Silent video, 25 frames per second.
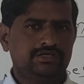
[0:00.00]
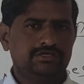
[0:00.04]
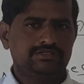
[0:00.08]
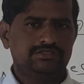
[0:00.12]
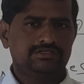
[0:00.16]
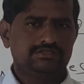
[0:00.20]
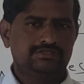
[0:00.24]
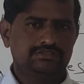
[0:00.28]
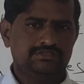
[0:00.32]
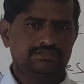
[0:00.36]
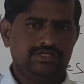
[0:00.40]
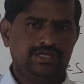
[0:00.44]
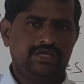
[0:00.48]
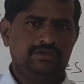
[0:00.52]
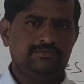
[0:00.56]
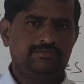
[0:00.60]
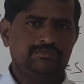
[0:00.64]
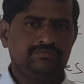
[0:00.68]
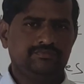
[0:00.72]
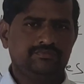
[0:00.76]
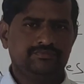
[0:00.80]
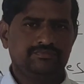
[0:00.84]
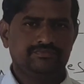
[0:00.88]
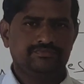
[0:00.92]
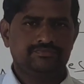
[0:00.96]

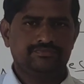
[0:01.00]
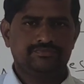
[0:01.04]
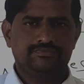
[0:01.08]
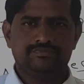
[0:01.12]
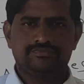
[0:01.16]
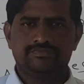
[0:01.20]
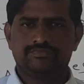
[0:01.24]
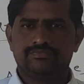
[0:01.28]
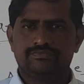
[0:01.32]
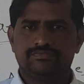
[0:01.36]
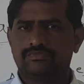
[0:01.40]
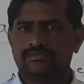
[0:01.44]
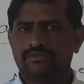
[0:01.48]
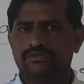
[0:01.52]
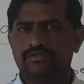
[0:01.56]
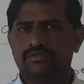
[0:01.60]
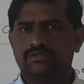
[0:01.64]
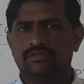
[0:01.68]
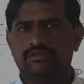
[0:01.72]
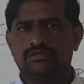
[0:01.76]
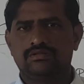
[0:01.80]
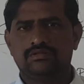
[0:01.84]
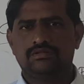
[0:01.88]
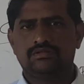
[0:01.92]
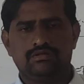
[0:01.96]
same
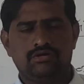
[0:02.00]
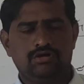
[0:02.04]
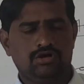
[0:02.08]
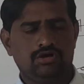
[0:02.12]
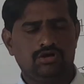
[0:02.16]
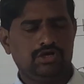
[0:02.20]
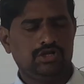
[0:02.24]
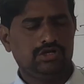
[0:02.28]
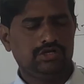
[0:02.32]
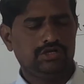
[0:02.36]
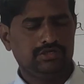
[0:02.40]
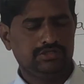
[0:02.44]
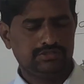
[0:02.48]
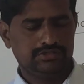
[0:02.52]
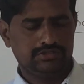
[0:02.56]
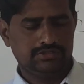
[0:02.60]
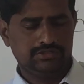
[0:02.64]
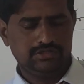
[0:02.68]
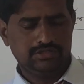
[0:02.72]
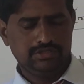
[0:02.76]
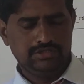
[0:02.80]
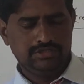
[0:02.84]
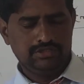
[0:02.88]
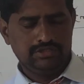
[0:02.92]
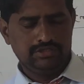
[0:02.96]
or
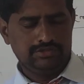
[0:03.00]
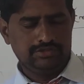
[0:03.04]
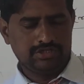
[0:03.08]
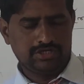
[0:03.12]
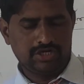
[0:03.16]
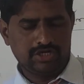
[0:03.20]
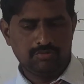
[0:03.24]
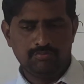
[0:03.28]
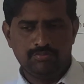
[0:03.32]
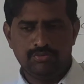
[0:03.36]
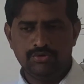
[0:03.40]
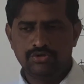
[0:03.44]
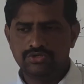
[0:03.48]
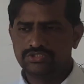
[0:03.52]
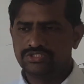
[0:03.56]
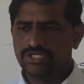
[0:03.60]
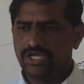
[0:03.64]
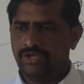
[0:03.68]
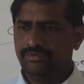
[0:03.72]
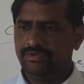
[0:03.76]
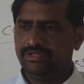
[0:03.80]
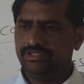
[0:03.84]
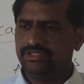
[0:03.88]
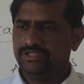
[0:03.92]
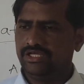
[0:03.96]
the compounds
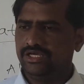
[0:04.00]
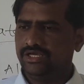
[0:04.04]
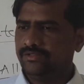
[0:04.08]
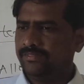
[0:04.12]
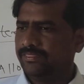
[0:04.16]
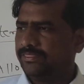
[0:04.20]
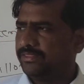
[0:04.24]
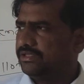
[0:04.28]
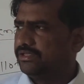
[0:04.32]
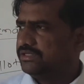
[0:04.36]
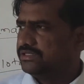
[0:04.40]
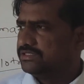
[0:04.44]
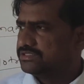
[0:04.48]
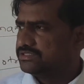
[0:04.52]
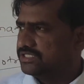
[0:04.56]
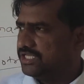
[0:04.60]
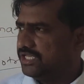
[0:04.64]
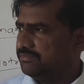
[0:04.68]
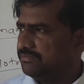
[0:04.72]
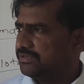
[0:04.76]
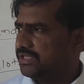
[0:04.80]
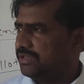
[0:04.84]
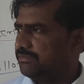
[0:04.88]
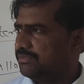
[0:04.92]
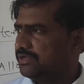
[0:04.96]
having the
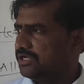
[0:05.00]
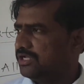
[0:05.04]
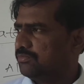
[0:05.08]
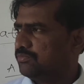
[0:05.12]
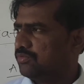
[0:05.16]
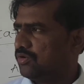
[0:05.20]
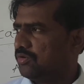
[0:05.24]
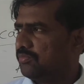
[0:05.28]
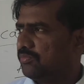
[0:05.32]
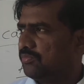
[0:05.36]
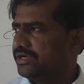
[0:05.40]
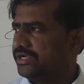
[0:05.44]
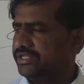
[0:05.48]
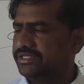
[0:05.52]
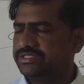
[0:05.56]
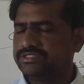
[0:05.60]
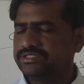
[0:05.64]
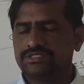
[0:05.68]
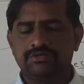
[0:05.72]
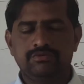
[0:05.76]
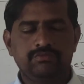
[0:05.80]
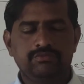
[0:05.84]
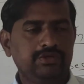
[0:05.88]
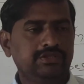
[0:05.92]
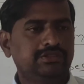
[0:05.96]
same chemical properties
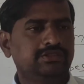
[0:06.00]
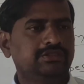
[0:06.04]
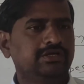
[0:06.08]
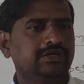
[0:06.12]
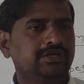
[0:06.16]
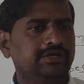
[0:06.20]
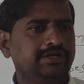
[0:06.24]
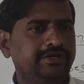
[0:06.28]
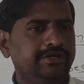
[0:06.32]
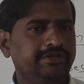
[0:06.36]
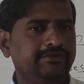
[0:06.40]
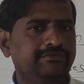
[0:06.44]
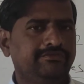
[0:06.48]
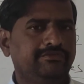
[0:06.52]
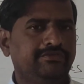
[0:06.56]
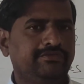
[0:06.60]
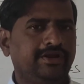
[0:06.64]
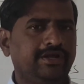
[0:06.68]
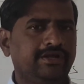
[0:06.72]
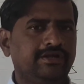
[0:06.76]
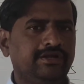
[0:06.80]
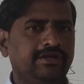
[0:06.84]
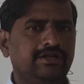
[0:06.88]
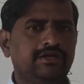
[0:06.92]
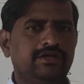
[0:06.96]
with
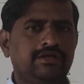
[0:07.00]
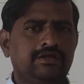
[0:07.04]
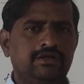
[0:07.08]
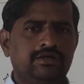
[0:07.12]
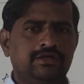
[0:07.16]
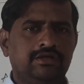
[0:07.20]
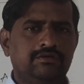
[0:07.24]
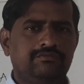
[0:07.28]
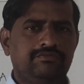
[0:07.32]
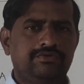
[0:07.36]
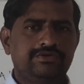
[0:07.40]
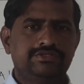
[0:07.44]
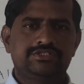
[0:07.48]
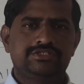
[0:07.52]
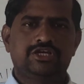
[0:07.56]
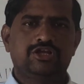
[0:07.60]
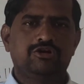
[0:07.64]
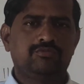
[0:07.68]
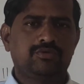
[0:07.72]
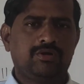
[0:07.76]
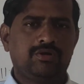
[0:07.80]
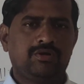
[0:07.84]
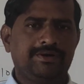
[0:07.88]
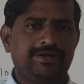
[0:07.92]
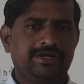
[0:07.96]
different physical
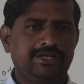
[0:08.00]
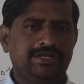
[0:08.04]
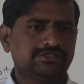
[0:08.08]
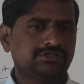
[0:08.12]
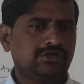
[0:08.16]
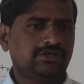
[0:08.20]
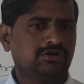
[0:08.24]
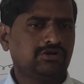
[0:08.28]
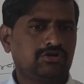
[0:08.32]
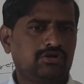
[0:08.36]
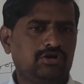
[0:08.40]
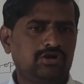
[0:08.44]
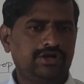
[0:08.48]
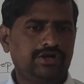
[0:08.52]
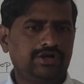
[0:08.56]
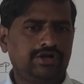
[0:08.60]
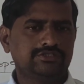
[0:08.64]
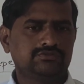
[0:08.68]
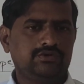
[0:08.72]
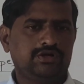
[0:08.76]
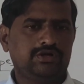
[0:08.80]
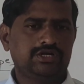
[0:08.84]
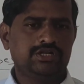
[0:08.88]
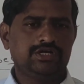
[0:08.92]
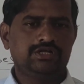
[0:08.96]
properties are called as
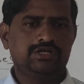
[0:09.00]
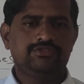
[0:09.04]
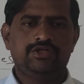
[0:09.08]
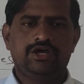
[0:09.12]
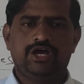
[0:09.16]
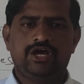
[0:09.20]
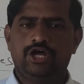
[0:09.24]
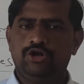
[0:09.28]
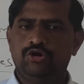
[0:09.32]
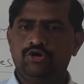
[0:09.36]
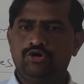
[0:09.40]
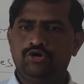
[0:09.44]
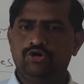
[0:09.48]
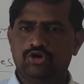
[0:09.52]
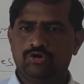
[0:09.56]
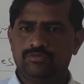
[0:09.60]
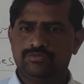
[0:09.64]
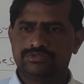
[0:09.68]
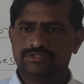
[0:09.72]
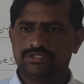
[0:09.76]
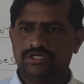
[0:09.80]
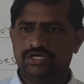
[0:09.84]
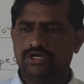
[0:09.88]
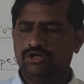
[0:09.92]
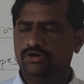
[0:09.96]
what? The
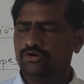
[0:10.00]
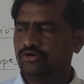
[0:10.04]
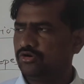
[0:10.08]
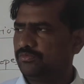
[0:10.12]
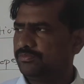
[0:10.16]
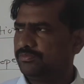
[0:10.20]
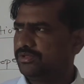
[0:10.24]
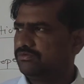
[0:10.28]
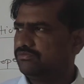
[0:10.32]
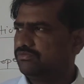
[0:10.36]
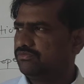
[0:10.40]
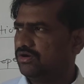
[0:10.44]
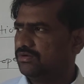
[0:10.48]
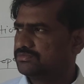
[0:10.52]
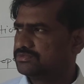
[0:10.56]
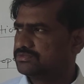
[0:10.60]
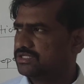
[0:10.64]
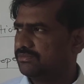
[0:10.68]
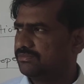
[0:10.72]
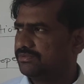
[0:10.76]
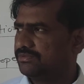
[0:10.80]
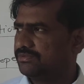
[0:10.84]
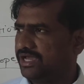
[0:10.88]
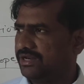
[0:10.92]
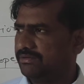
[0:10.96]
allotropes. Allotropic forms
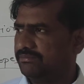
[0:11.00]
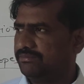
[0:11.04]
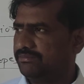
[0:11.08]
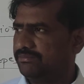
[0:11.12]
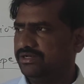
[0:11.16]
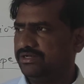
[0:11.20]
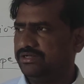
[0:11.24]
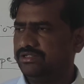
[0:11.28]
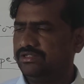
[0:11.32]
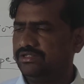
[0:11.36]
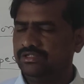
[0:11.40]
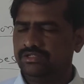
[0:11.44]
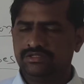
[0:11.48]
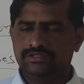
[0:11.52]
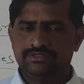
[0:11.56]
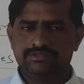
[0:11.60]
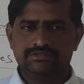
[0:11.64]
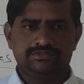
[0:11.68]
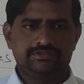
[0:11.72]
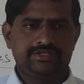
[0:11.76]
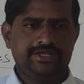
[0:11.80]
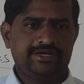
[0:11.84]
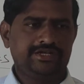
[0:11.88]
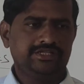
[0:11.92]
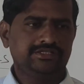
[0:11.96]
of carbon.
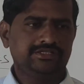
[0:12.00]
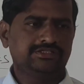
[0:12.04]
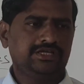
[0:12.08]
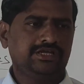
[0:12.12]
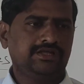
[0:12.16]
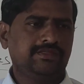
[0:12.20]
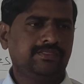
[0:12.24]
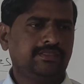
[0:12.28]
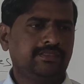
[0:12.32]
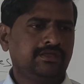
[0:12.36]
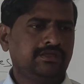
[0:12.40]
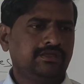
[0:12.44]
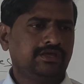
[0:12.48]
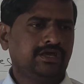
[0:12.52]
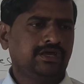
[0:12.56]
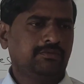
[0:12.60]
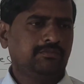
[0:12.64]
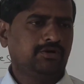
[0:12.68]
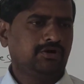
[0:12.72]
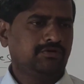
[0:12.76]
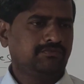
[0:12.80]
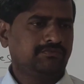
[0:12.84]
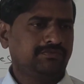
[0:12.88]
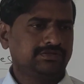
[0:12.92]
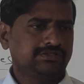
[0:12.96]
That is a
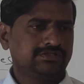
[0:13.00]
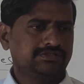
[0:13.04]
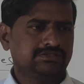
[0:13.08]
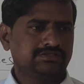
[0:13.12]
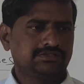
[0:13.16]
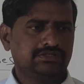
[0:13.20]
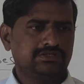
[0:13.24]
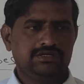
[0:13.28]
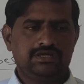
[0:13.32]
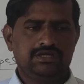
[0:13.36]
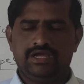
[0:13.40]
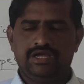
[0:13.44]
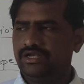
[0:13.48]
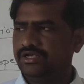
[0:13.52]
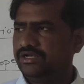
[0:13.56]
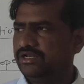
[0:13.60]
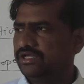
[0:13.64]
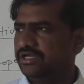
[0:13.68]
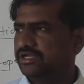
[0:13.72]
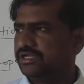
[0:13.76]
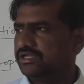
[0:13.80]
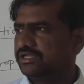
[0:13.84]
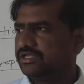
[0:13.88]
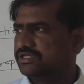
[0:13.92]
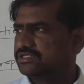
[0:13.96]
amorphous and
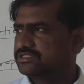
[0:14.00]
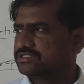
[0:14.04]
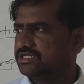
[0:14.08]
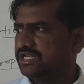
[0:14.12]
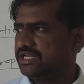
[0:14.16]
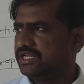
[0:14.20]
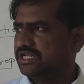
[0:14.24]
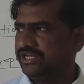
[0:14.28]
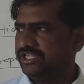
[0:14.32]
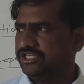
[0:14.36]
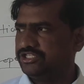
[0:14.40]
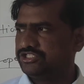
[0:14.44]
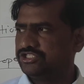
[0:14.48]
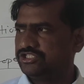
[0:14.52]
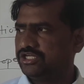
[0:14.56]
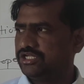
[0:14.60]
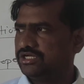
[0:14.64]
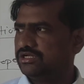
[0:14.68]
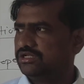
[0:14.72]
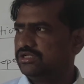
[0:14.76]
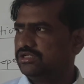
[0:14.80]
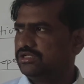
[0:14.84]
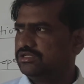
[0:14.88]
crystalline nature.